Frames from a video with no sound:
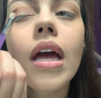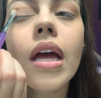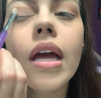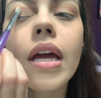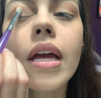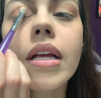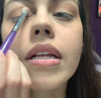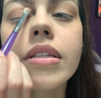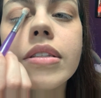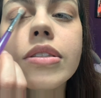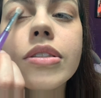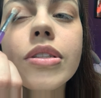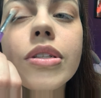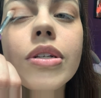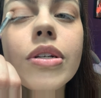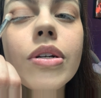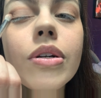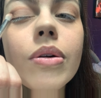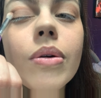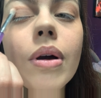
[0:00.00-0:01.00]

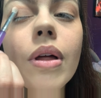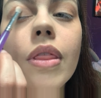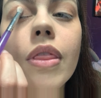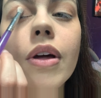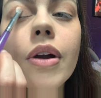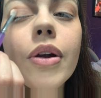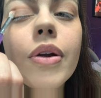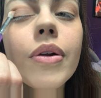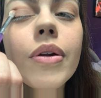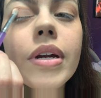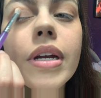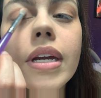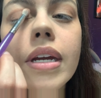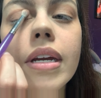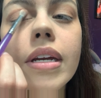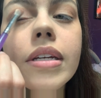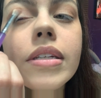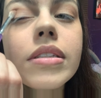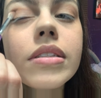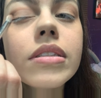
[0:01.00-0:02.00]
into the
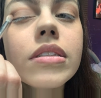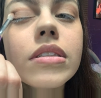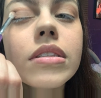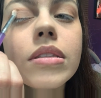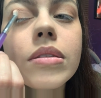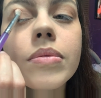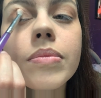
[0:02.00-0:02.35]
crease.